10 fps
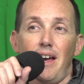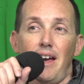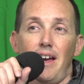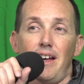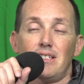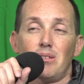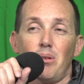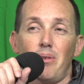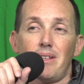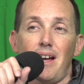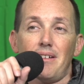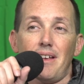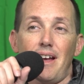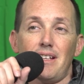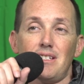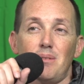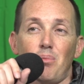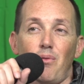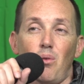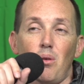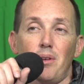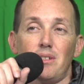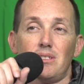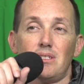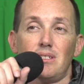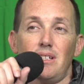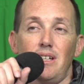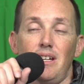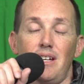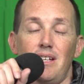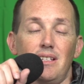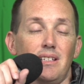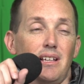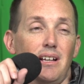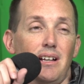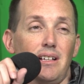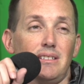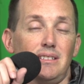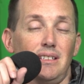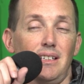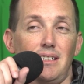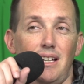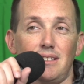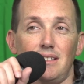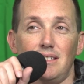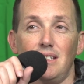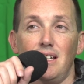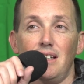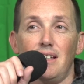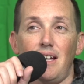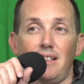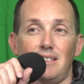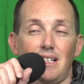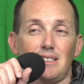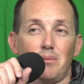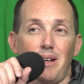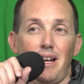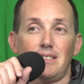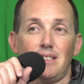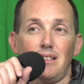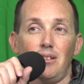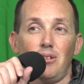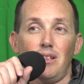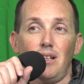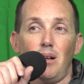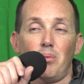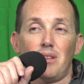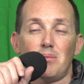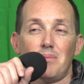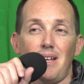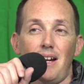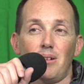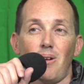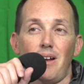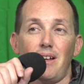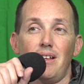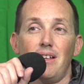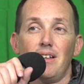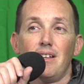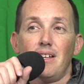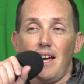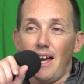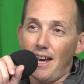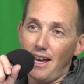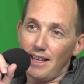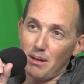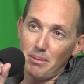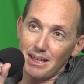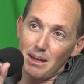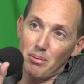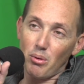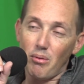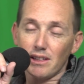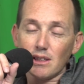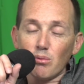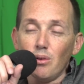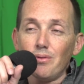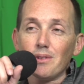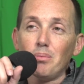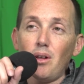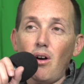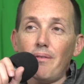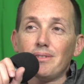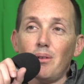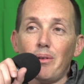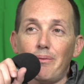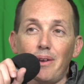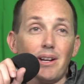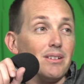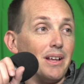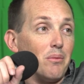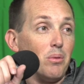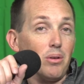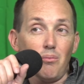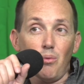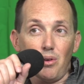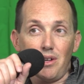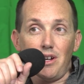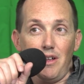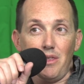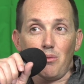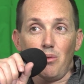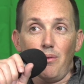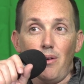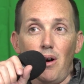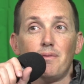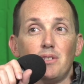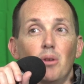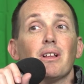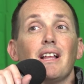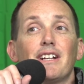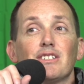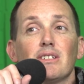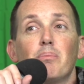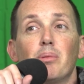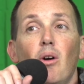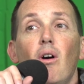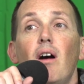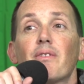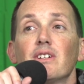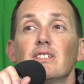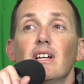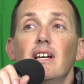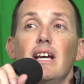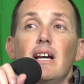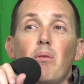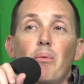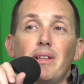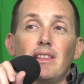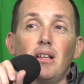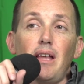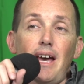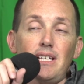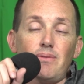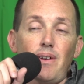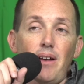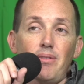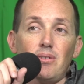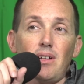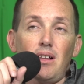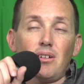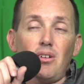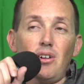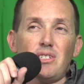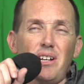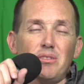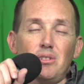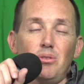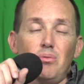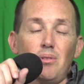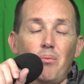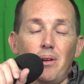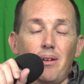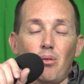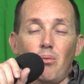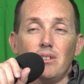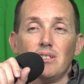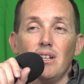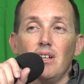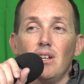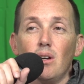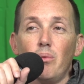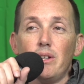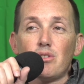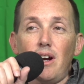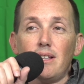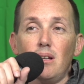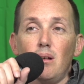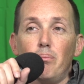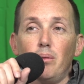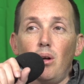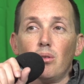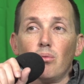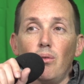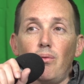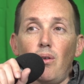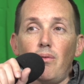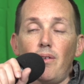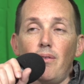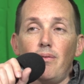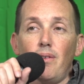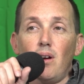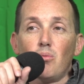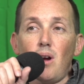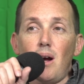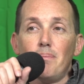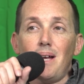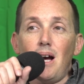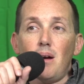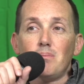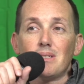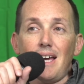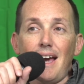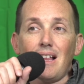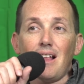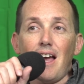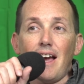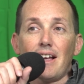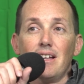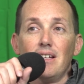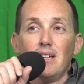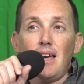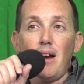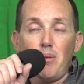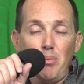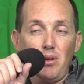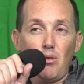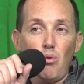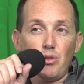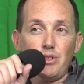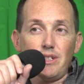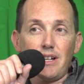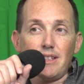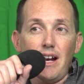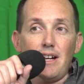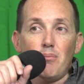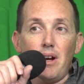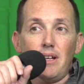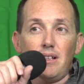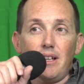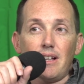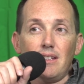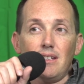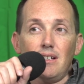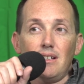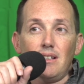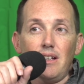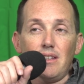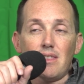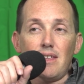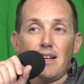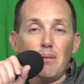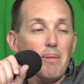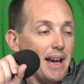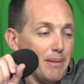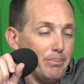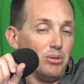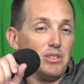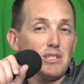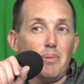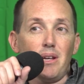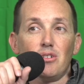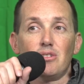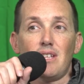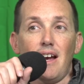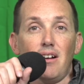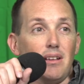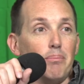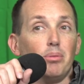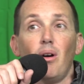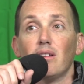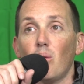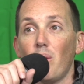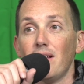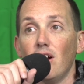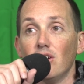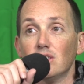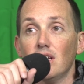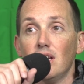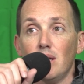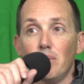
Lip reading: And so we went down to Hennessy Performance in Sealy, Texas, and he's got some guys that loaded it up with some tannerite. And I'm like, yeah, but we want the roof to blow off, so we figured like we'll cut the roof off so it'll actually blow off. Because when we did the last $500 car challenge, whatever it was, we tried to blow the roof off of Rob Dom's Cadillac, and we put a quarter stick of dynamite like on the thing in the back, blew the speakers down and blew out the windows.